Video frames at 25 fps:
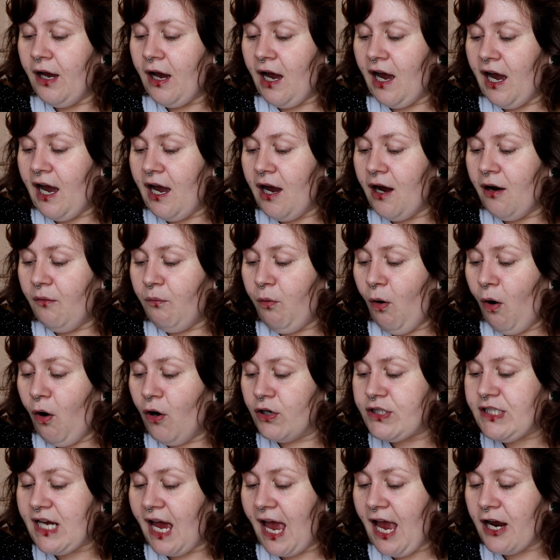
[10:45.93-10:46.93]

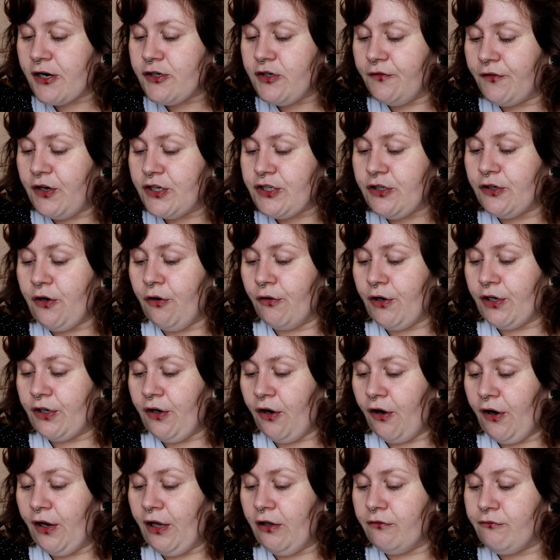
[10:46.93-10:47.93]
water, extra virgin
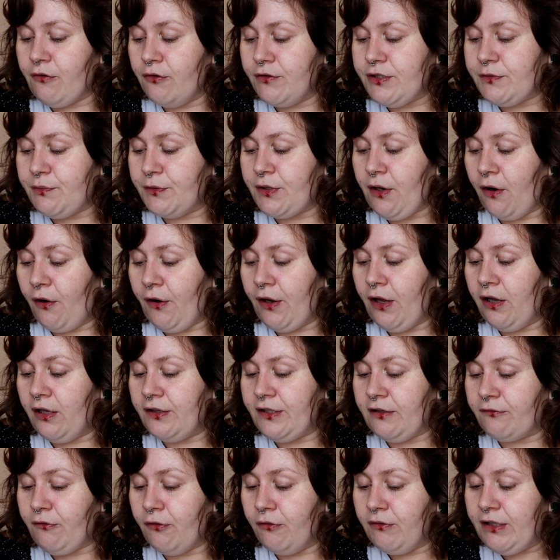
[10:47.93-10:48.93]
coconut oil, rosewood oil,
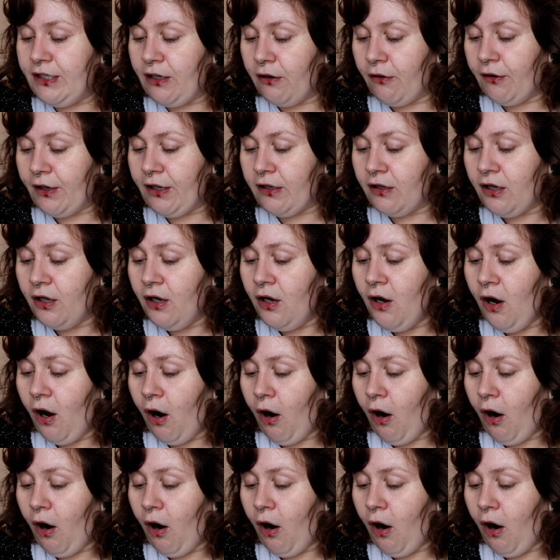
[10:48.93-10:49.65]
neroli oil,